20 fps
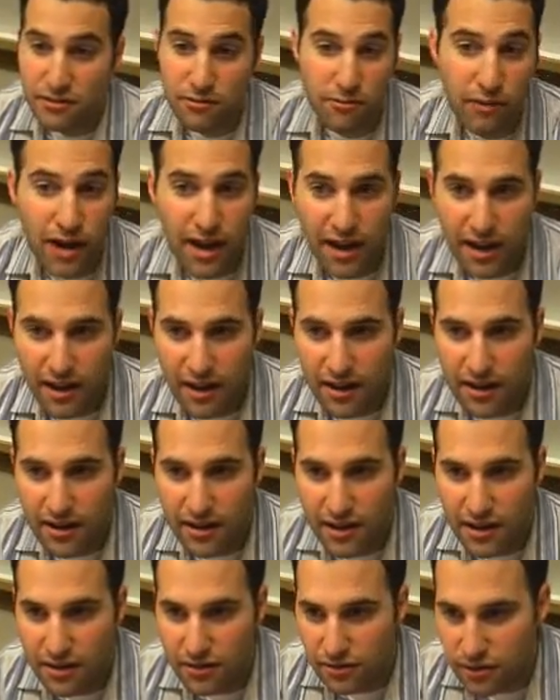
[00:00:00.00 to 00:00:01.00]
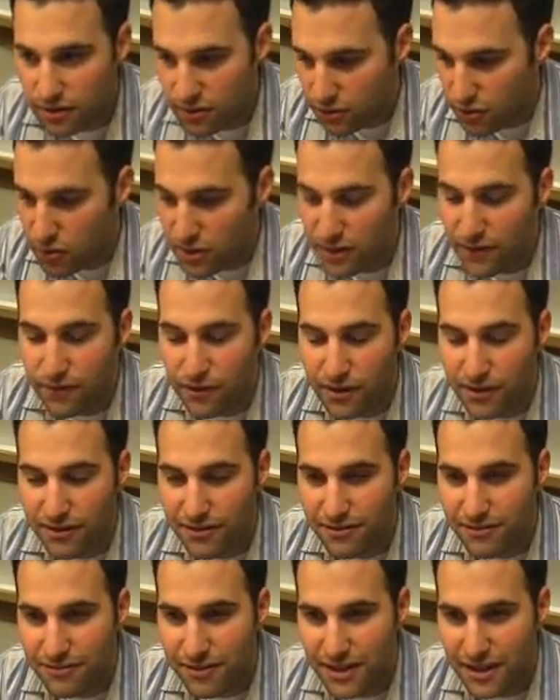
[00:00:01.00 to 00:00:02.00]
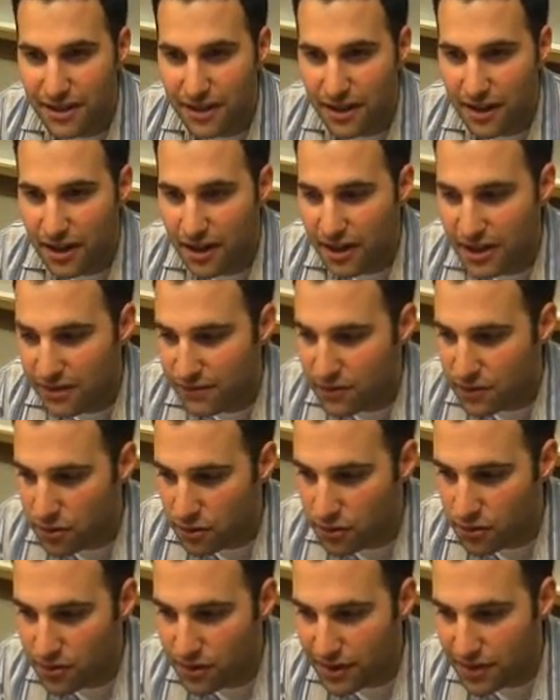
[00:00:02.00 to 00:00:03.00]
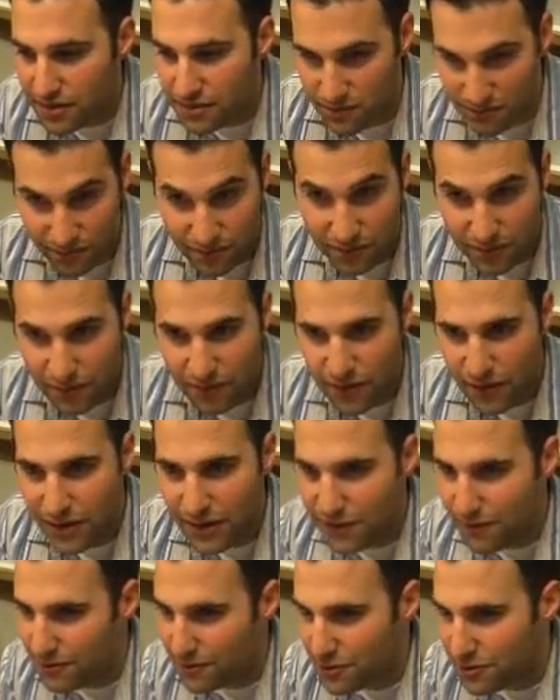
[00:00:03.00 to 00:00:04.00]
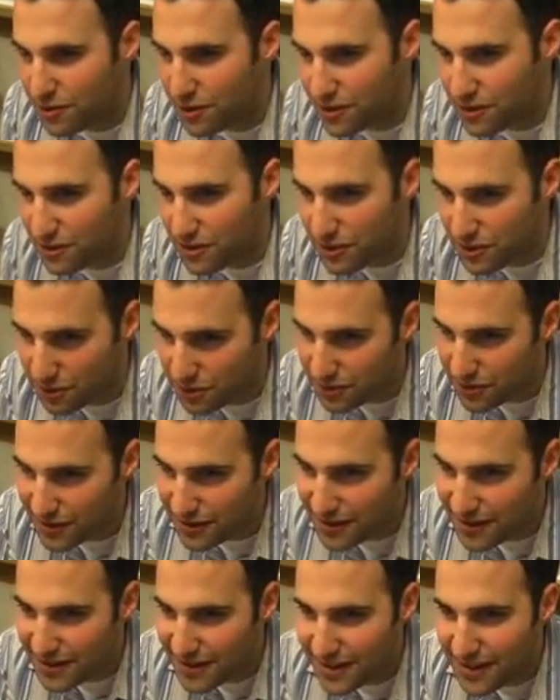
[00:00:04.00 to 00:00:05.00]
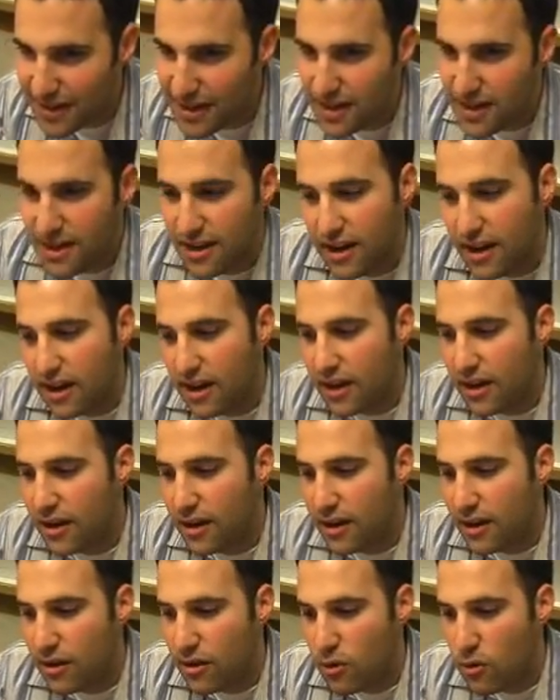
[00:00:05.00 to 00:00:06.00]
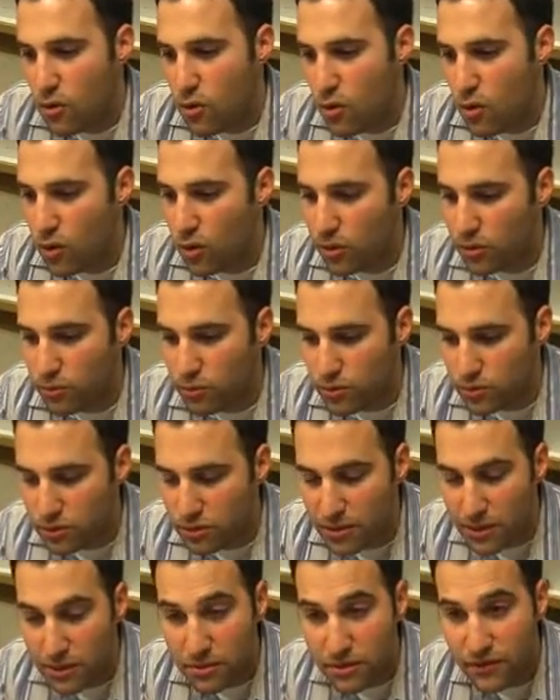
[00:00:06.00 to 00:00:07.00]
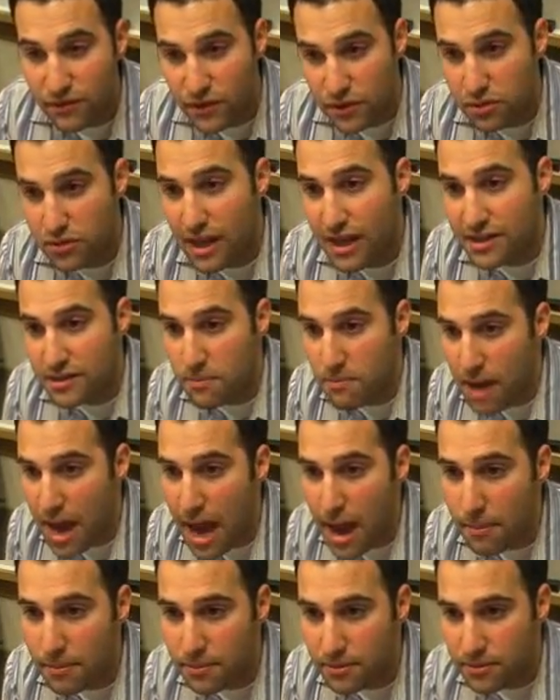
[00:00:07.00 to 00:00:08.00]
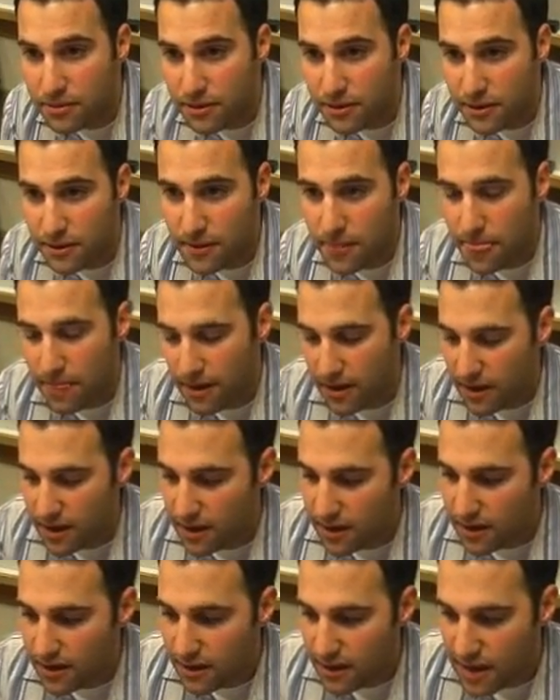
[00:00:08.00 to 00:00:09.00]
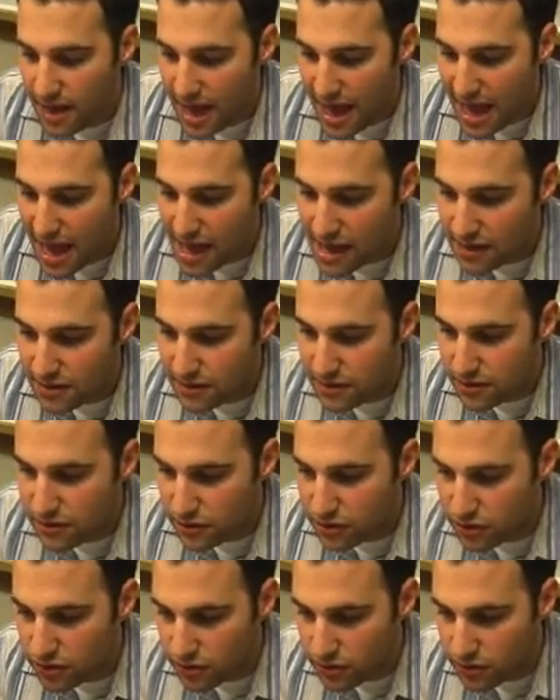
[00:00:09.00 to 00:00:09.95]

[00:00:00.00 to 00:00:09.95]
an array. It'll look no different, even though it's a very different structure internally. Or you'll be able to visualize a map as,